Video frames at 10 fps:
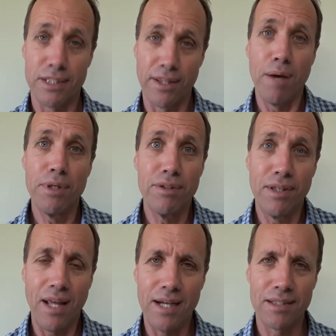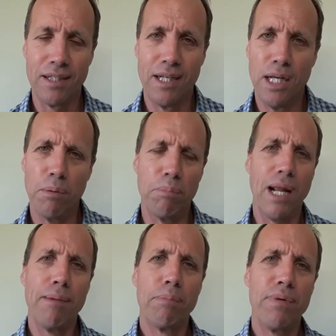So they were doing that,
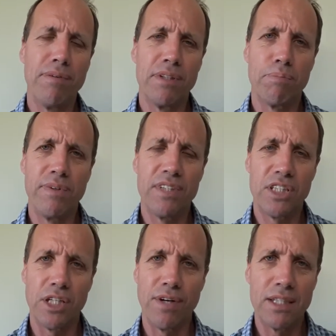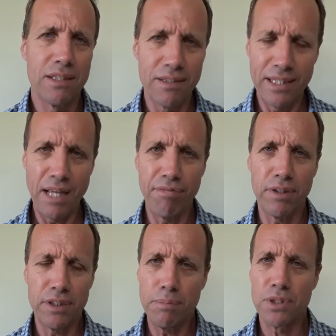blaming previous generations. Then they
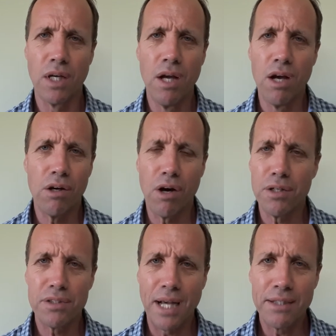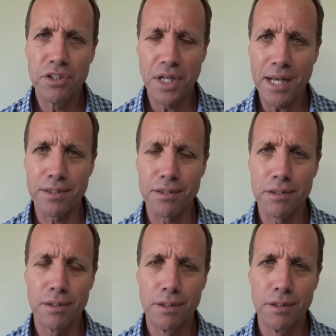felt, because God is unjust.